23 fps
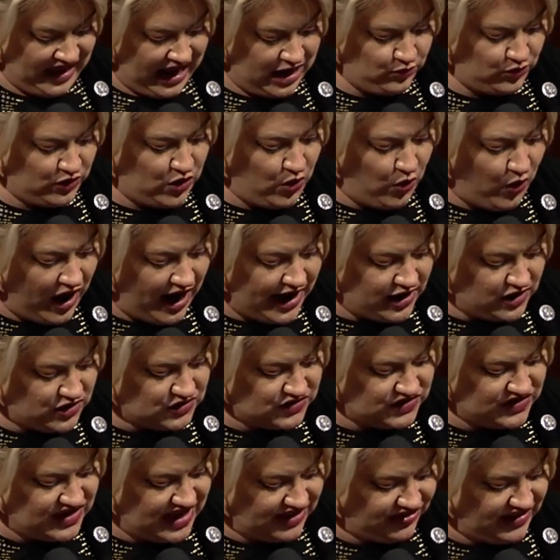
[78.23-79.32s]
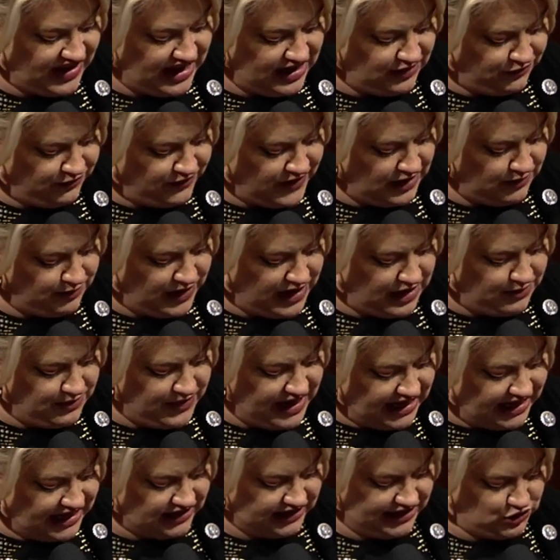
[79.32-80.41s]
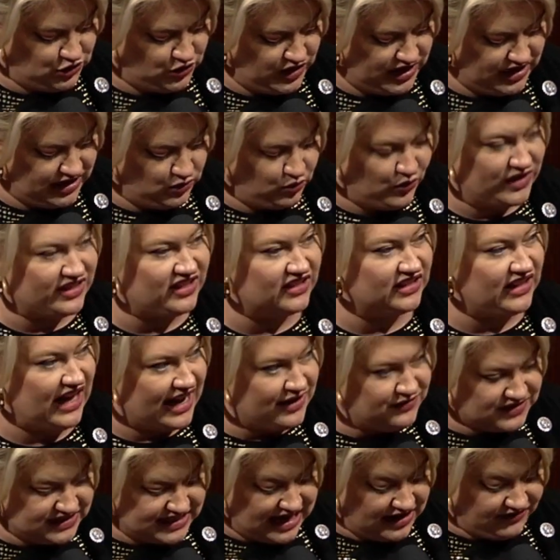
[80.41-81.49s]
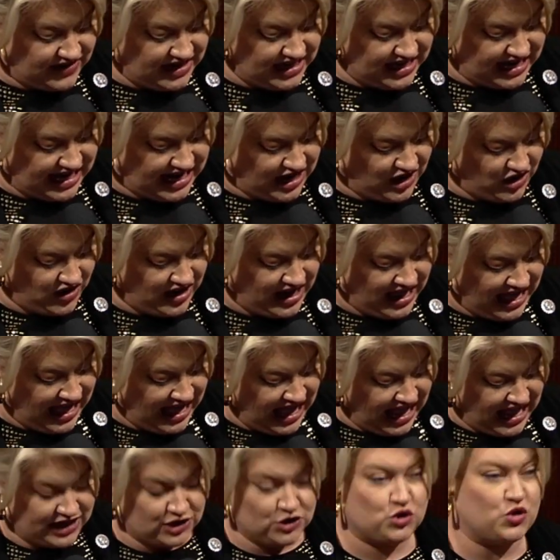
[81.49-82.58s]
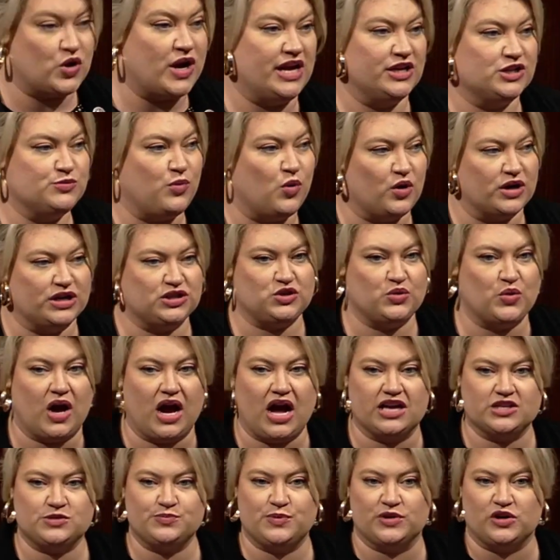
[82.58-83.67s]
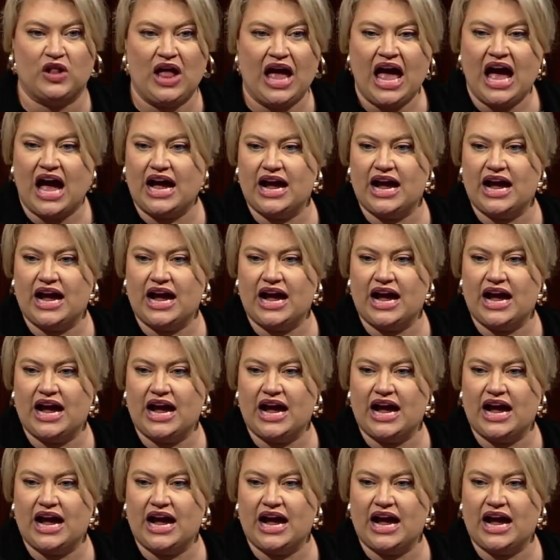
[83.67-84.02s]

and requires that the infant be immediately treated with life-saving care and transported to a hospital.